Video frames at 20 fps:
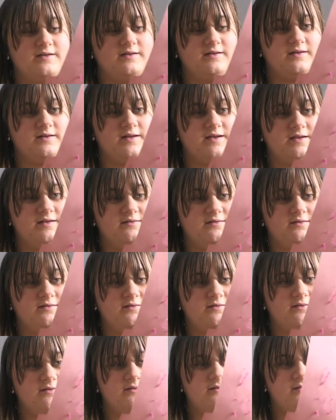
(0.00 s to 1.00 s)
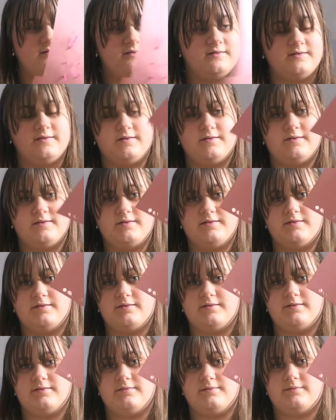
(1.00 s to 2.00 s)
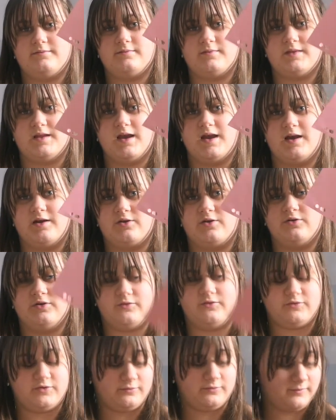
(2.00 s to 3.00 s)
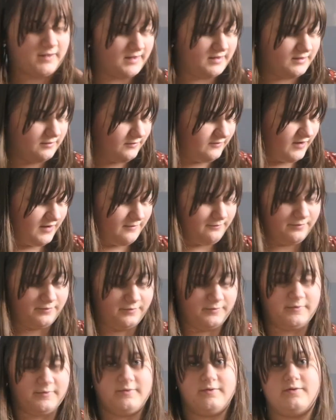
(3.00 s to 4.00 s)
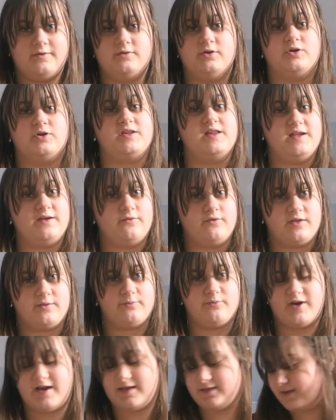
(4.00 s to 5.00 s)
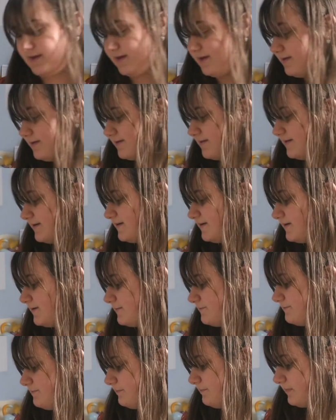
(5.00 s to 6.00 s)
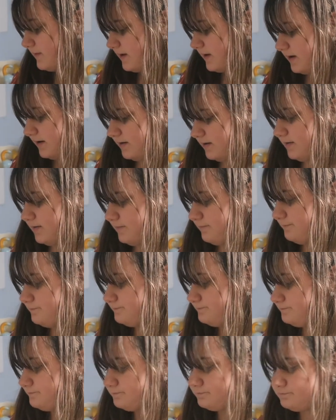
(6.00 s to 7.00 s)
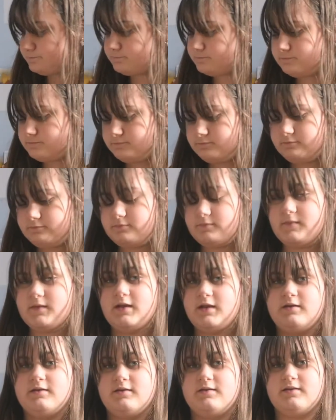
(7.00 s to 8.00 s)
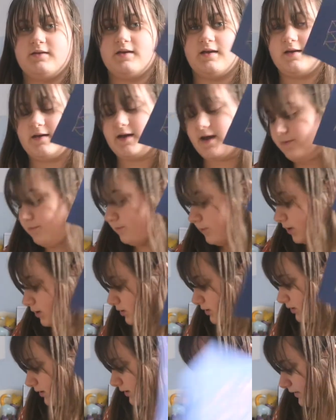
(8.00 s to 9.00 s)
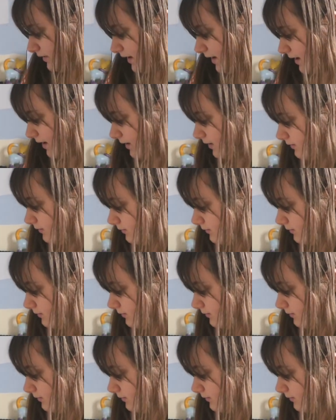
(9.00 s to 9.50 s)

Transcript: neat, and yeah, I could have done better with that. Luckily it was practice. So yeah, I'm working on that,